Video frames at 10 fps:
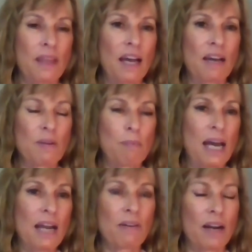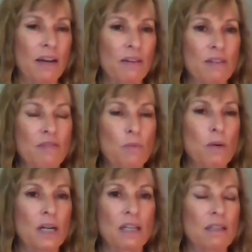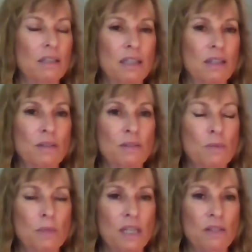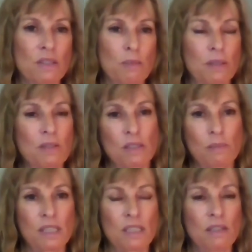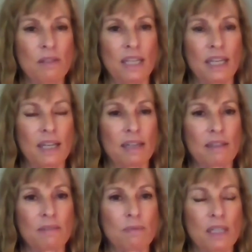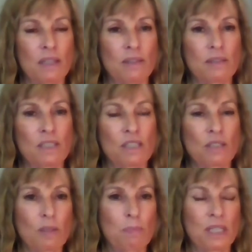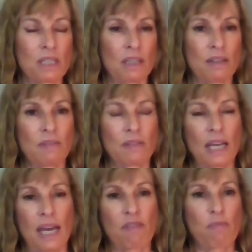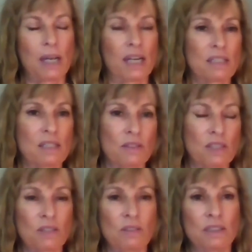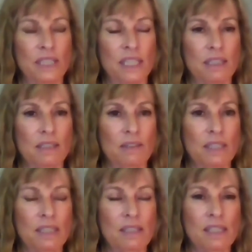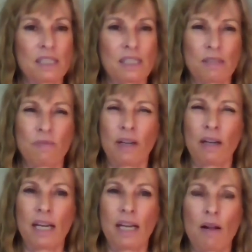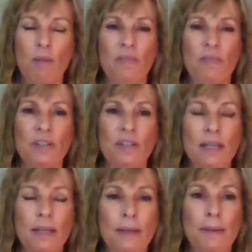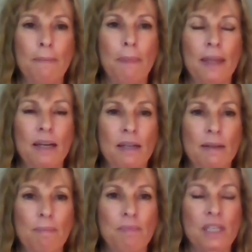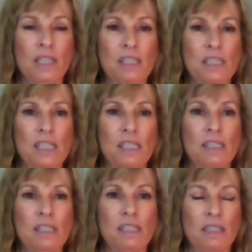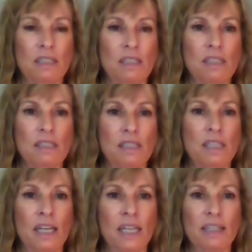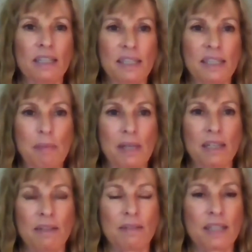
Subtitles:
have a background of what you know, what you're supposed to be doing, and, you know, a description of a half pass or a shoulder in, or it's just very helpful to study a little bit